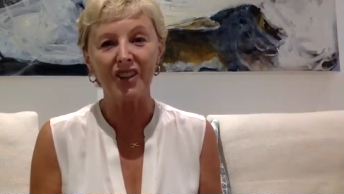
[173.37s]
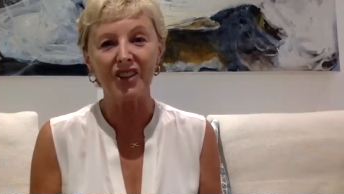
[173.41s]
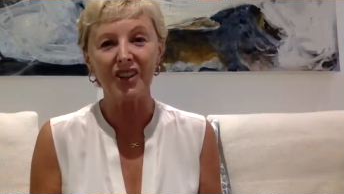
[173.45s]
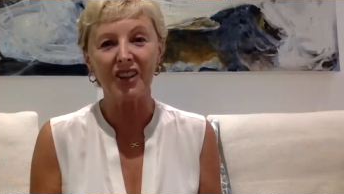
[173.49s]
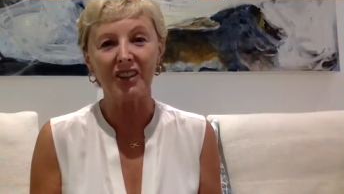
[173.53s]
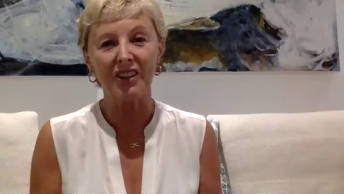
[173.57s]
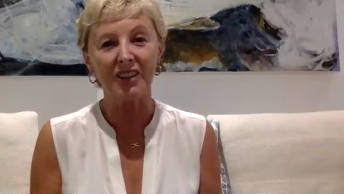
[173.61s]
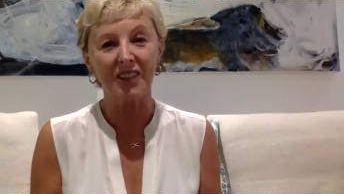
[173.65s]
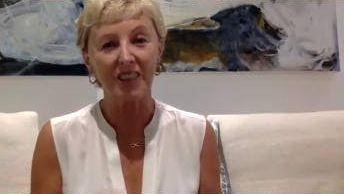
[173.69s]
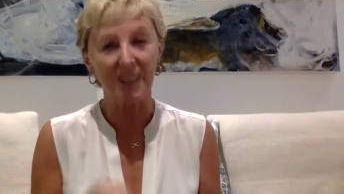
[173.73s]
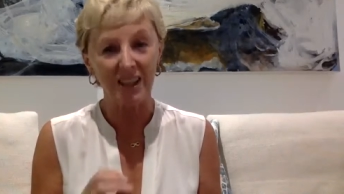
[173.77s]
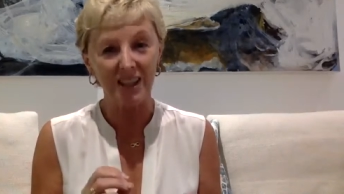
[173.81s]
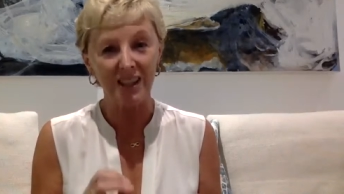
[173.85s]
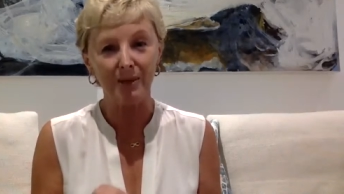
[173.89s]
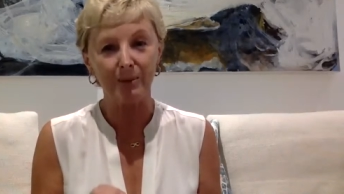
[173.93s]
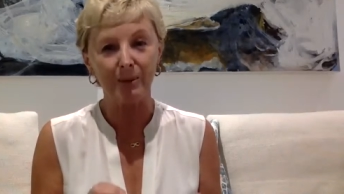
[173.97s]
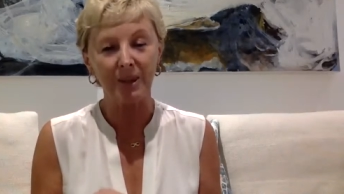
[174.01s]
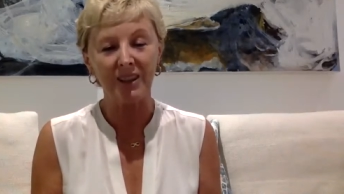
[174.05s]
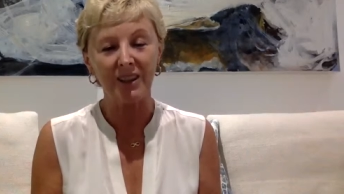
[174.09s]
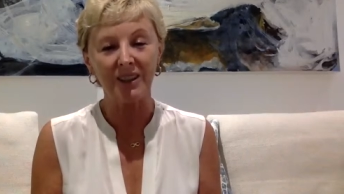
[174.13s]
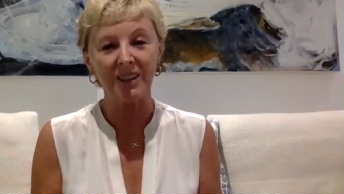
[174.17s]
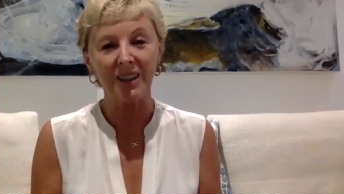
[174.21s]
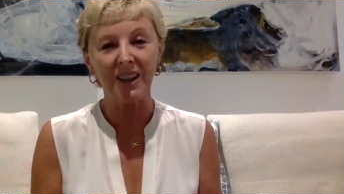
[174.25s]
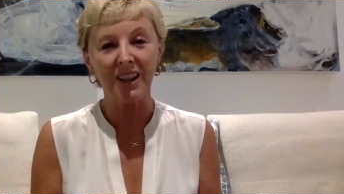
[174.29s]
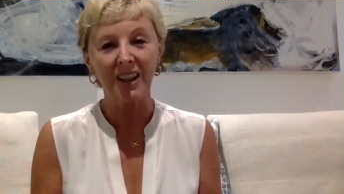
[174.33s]
So it gets a
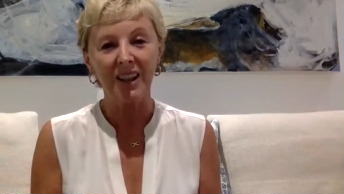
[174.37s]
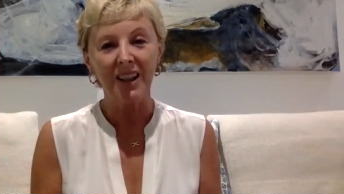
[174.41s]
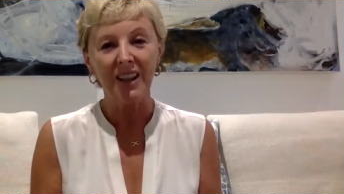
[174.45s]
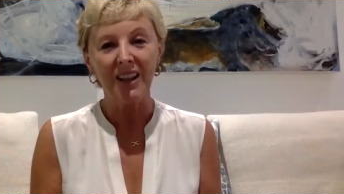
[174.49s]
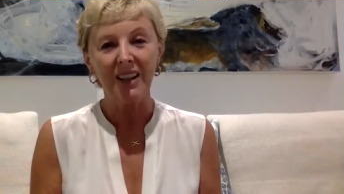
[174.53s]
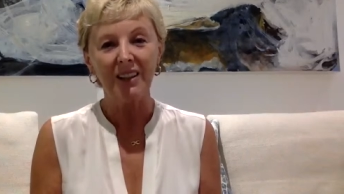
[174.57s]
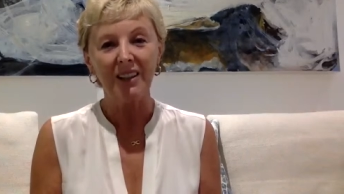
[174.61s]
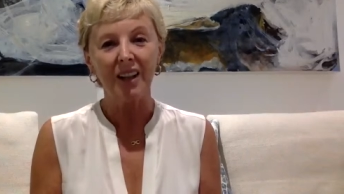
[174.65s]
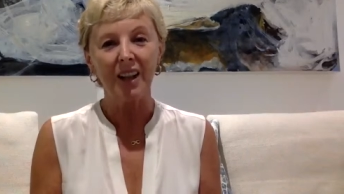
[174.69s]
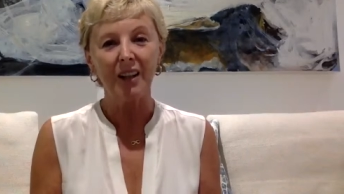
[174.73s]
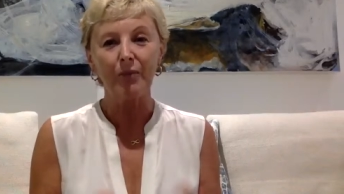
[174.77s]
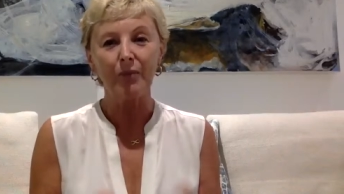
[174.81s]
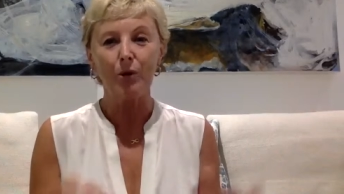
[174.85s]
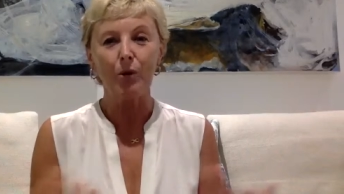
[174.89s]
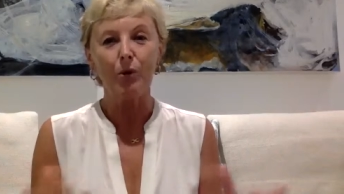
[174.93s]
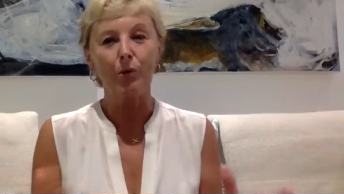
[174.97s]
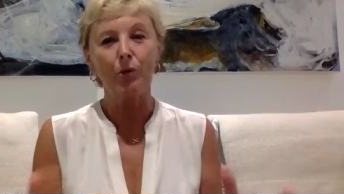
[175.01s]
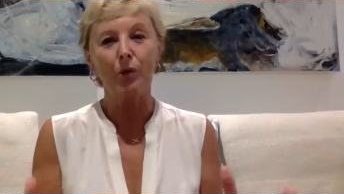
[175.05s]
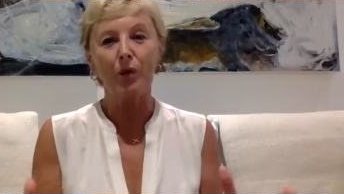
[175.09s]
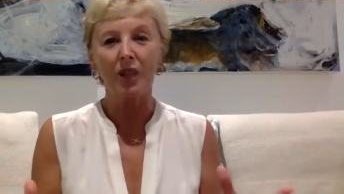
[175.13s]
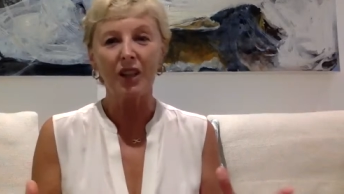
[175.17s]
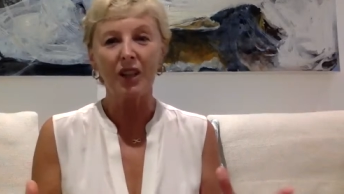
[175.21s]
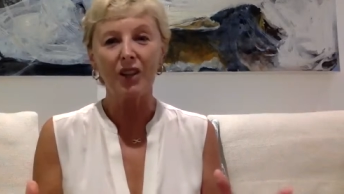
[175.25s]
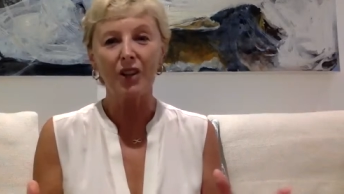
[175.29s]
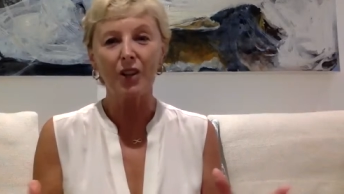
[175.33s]
bit like, well,
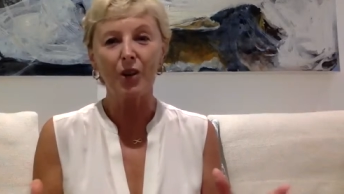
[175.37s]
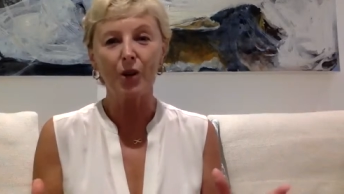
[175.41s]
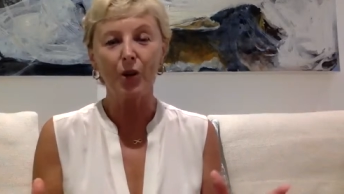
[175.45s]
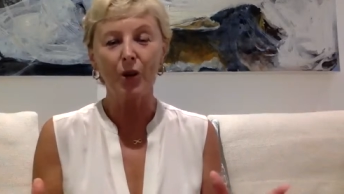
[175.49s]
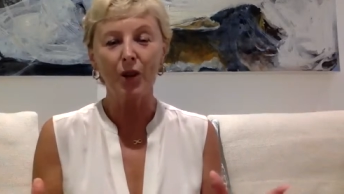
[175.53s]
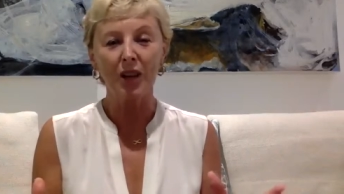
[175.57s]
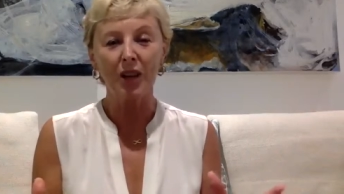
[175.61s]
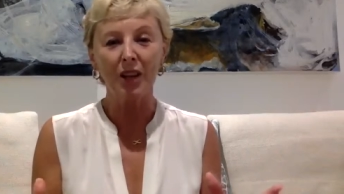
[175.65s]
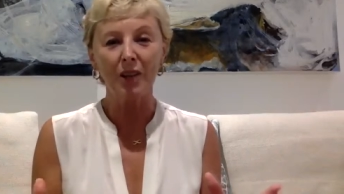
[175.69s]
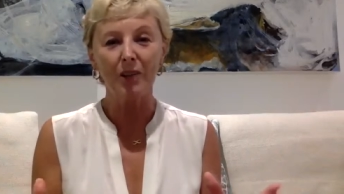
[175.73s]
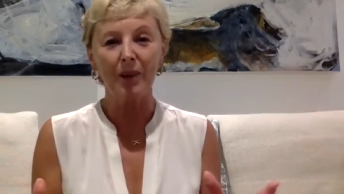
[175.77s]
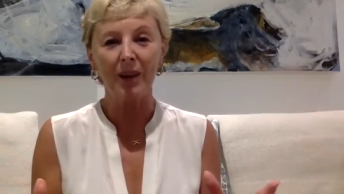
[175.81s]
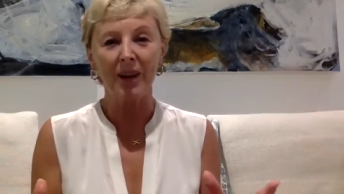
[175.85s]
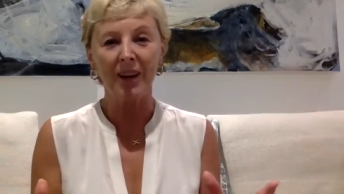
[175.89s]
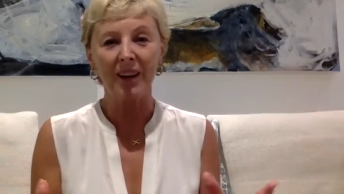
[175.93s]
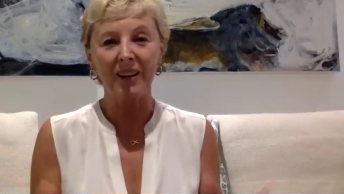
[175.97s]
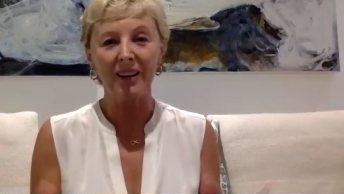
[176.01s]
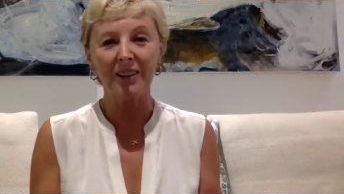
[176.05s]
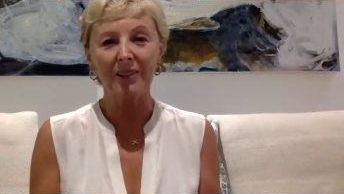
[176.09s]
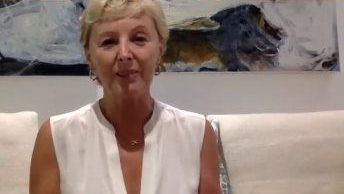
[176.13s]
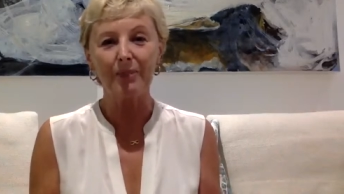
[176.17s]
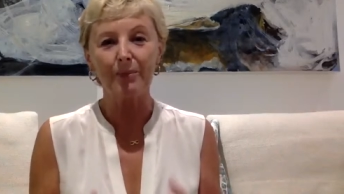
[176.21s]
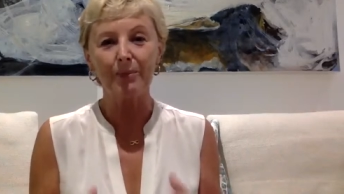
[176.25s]
what are you talking about?